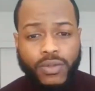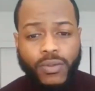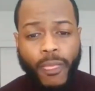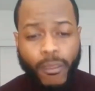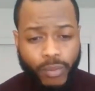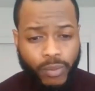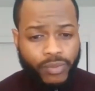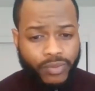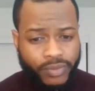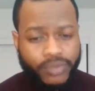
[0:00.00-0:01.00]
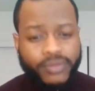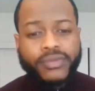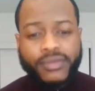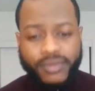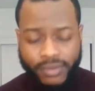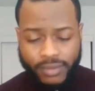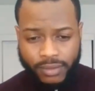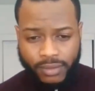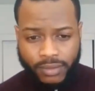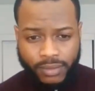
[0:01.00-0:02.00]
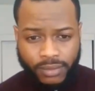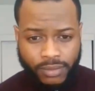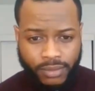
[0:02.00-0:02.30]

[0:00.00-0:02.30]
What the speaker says: Born and raised, and I moved out